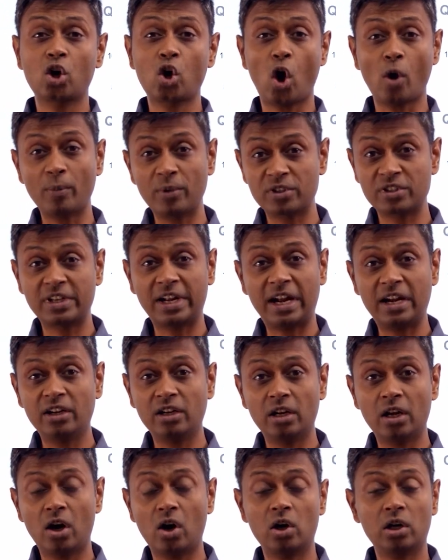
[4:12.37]
commerce
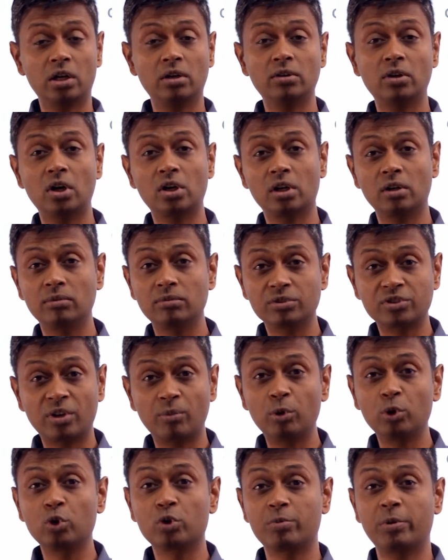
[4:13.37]
grad or
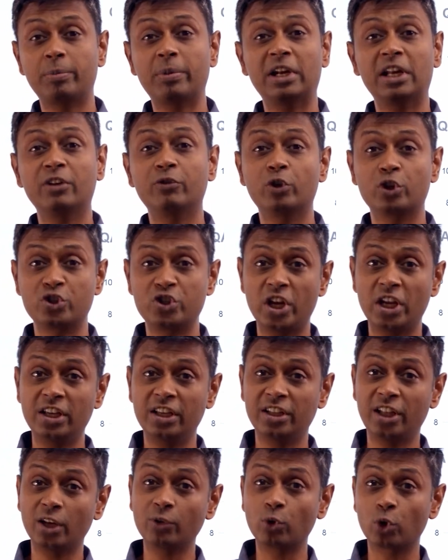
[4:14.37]
someone who's preparing for
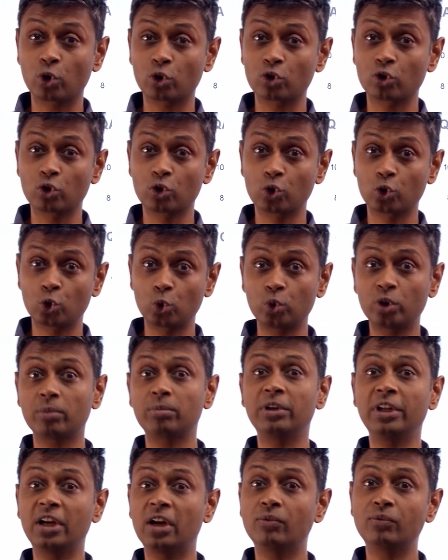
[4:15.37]
JEE, therefore
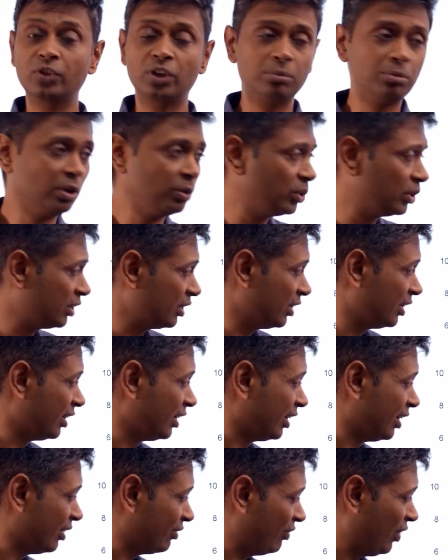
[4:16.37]
suitably comfortable with
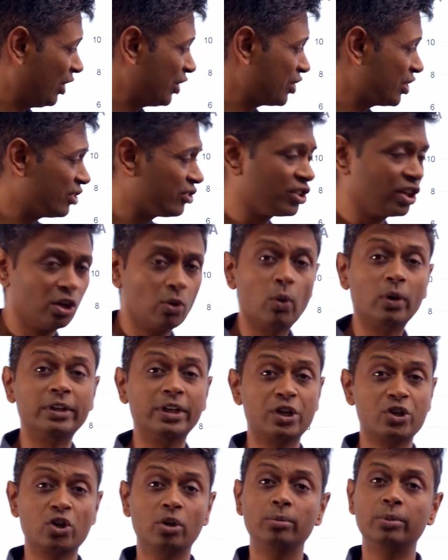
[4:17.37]
functions and
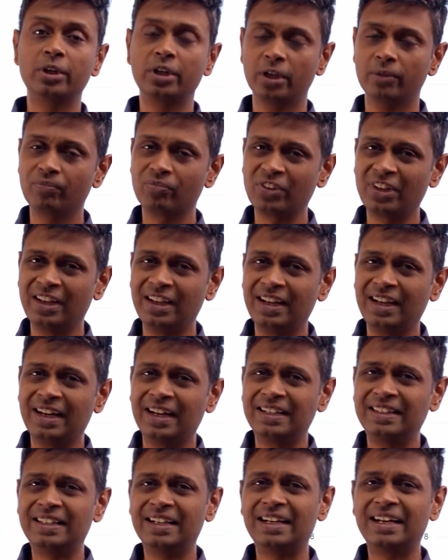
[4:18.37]
coordinate geometry.
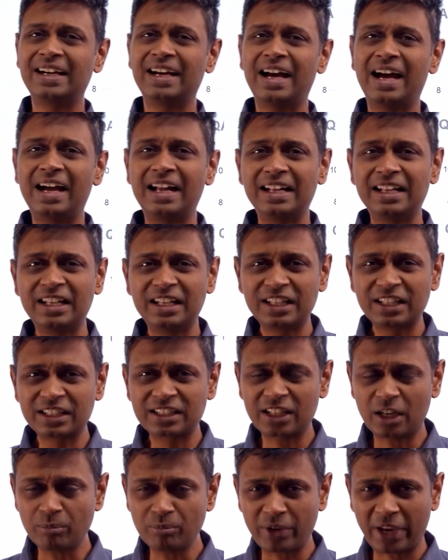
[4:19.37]

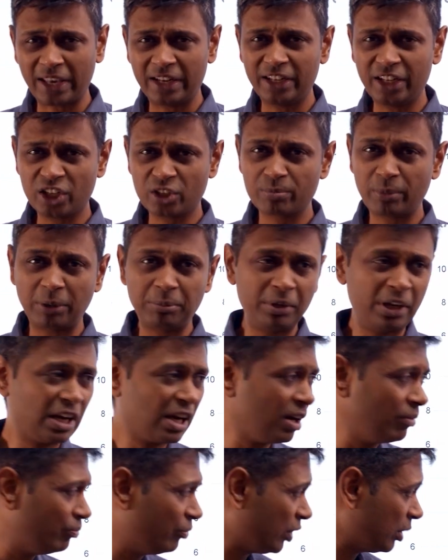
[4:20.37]
Some candidates might be
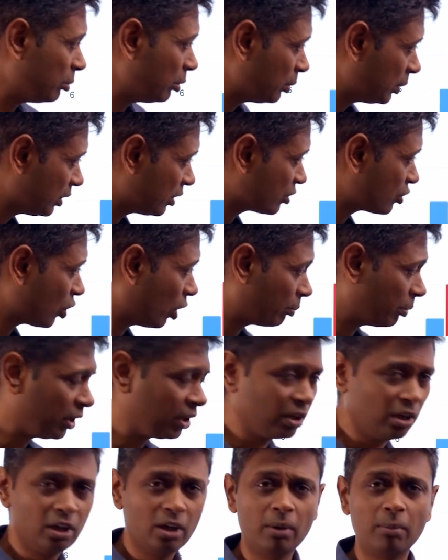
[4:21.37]
comfortable with this topic,
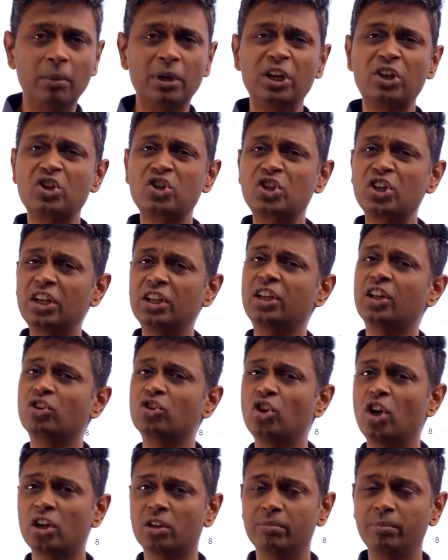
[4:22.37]
but it still does
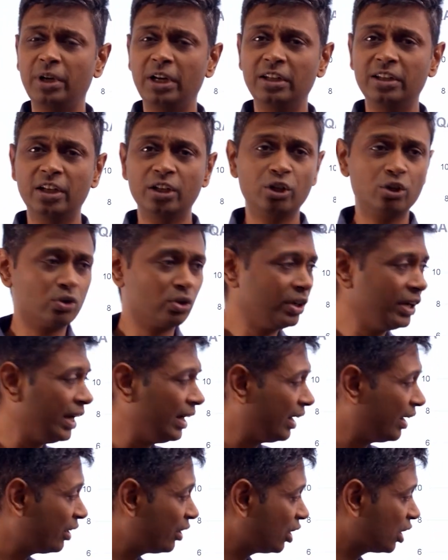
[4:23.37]
not mean that you should get
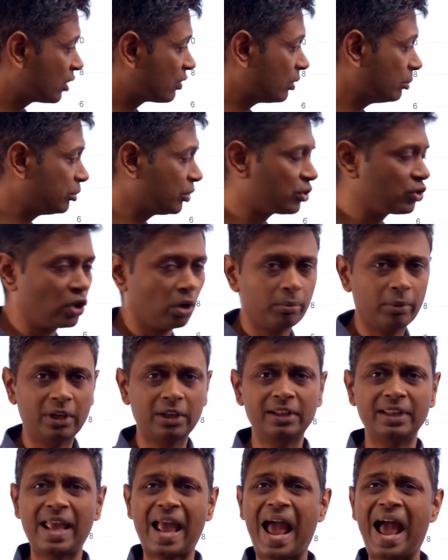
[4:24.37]
returns from this topic.
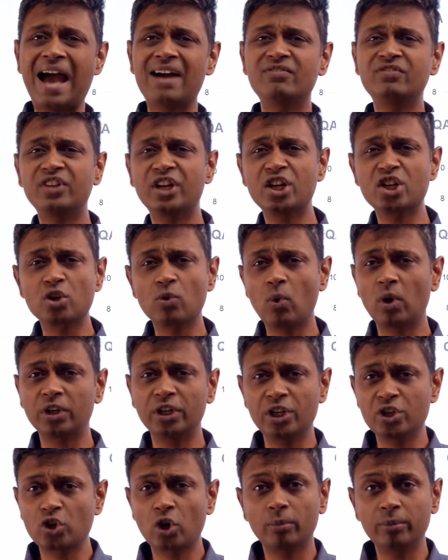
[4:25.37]
The average
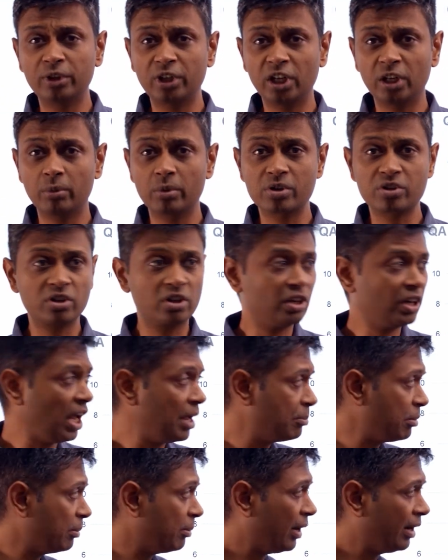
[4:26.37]
coordinate geometry question in
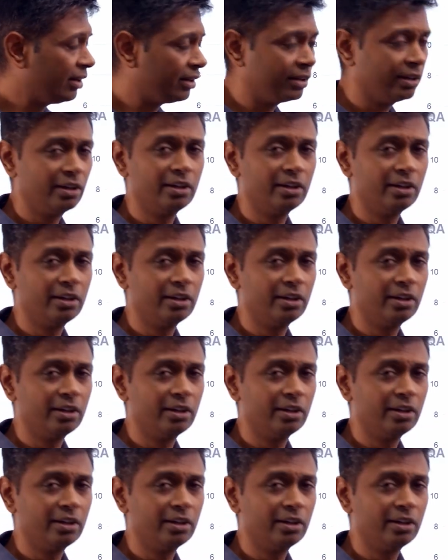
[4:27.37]
IPMAT